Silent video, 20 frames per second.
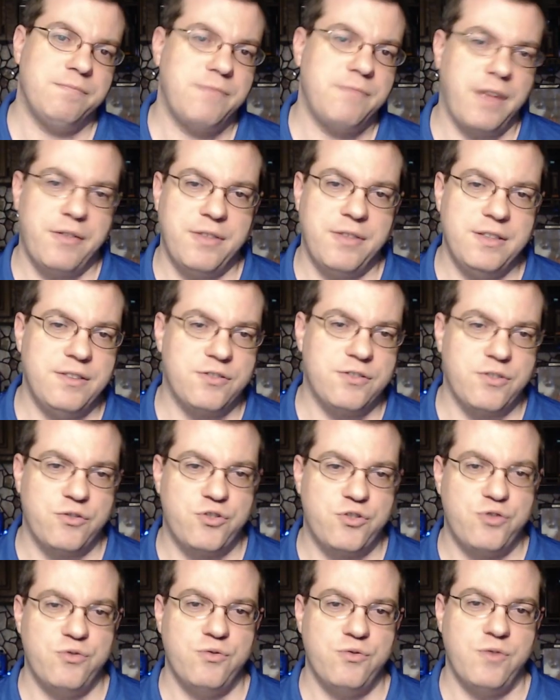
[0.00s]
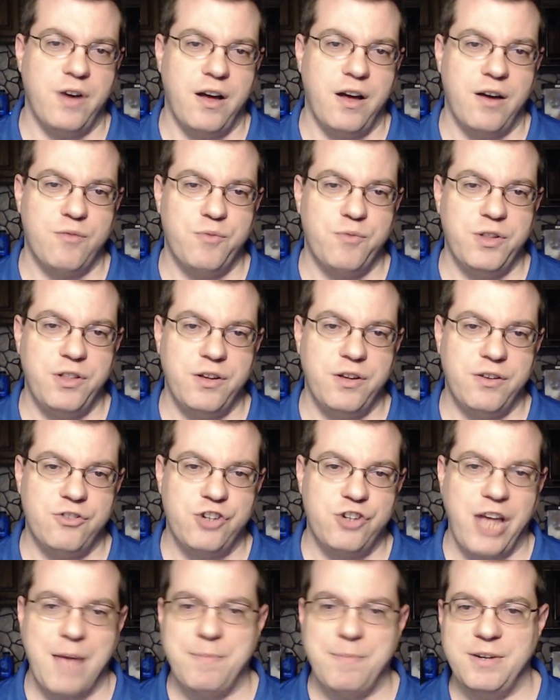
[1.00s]
I think these are two uh, really good
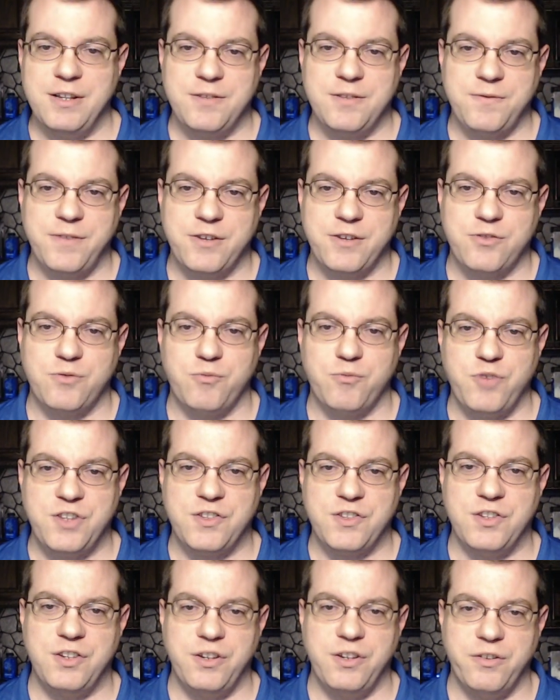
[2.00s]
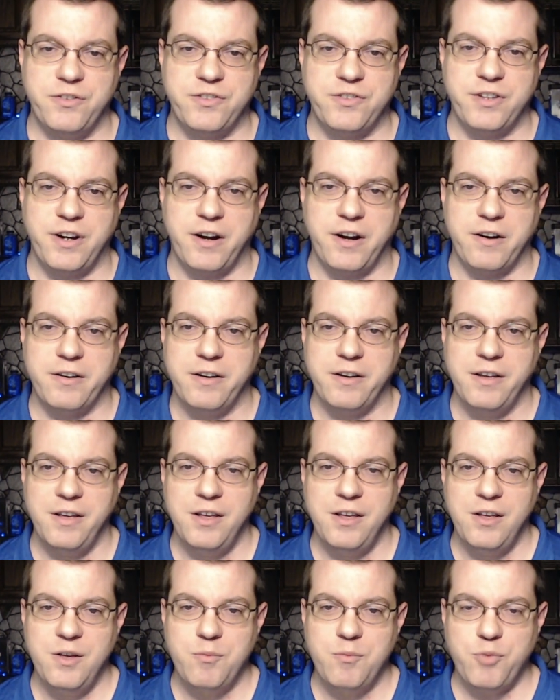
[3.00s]
Japanese flicks from recent years that are
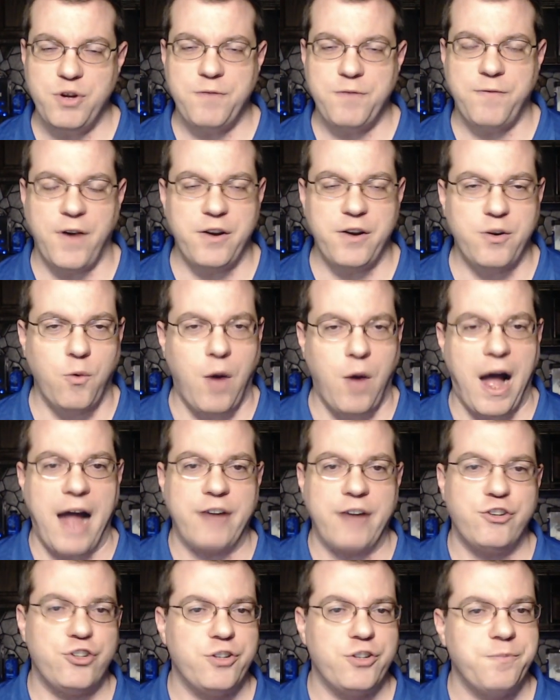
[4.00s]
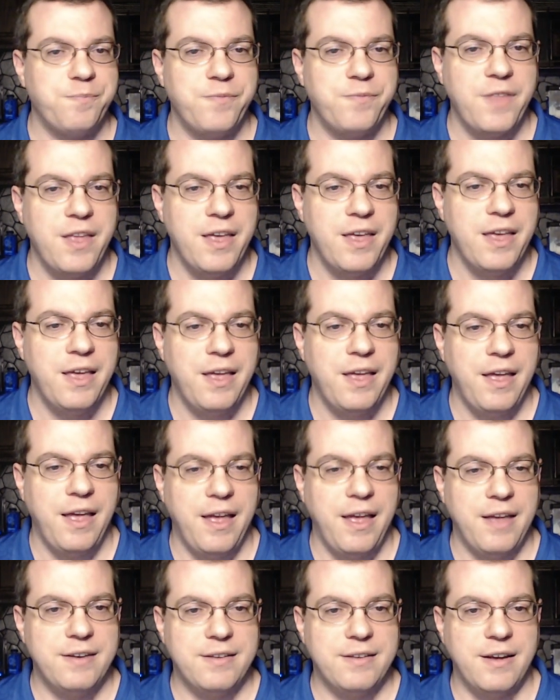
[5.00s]
pretty fun to watch.
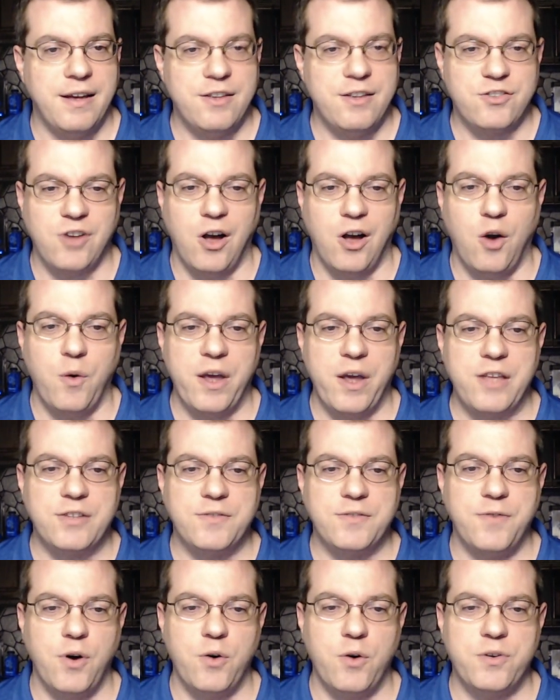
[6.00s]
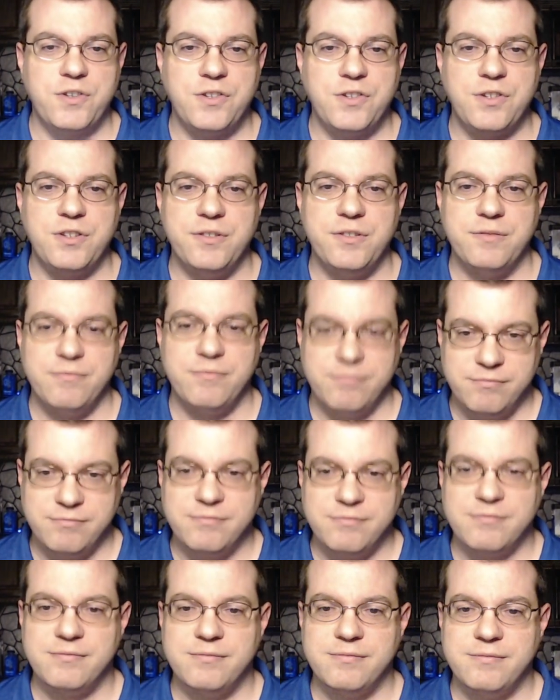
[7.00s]
And uh, as always, folks,
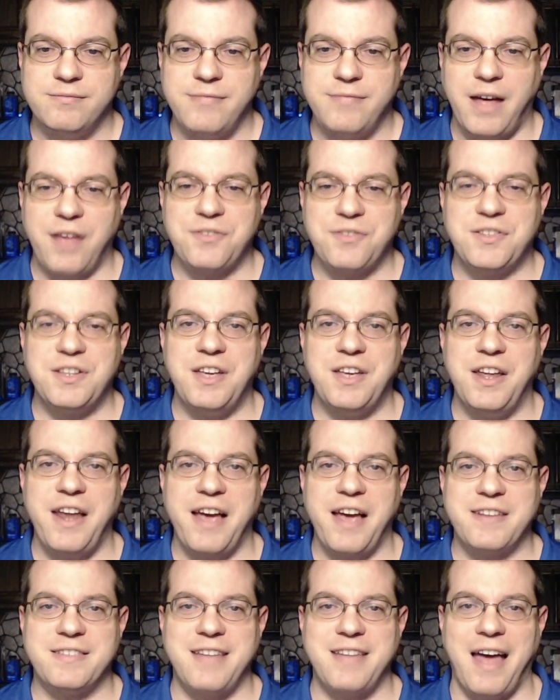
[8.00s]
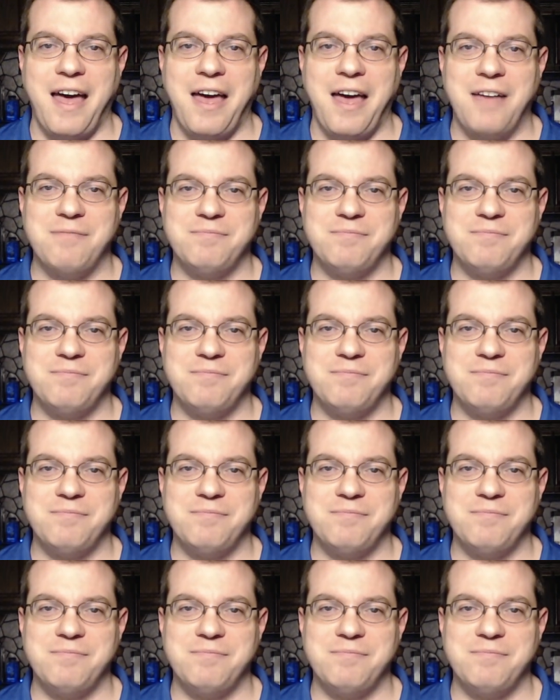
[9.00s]
I'll see you next time.